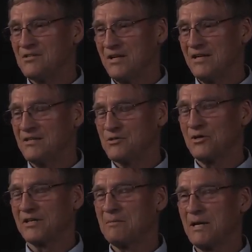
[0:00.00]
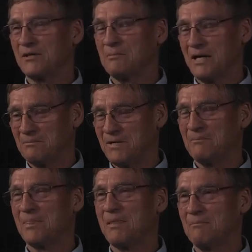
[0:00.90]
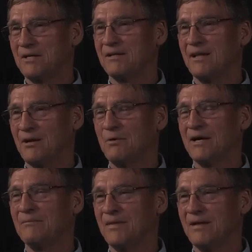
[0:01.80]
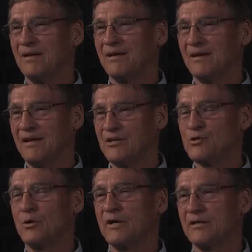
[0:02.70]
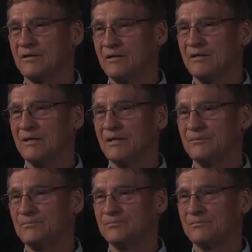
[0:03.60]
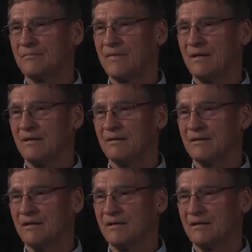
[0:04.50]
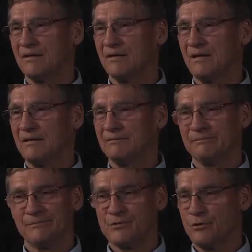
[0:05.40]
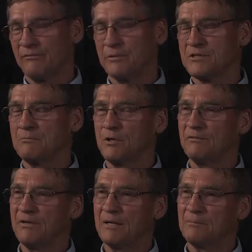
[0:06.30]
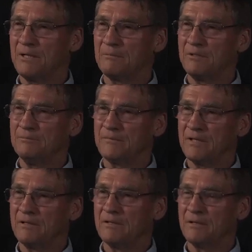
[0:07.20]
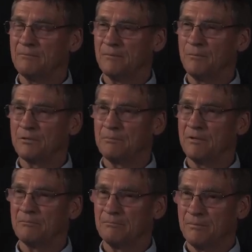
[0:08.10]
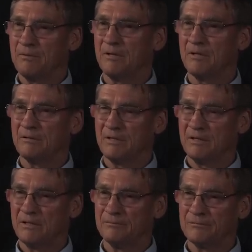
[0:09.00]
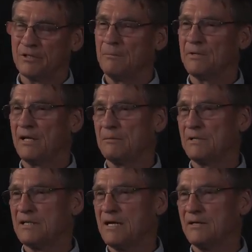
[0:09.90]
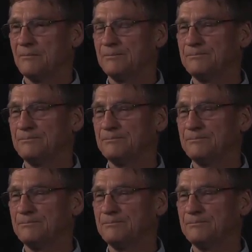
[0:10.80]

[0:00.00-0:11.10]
So that sort of came back to bite me. But anyway, uh, enjoyed it. Um, the, uh, served with some real fine people in the, but, uh, the company and the battalion.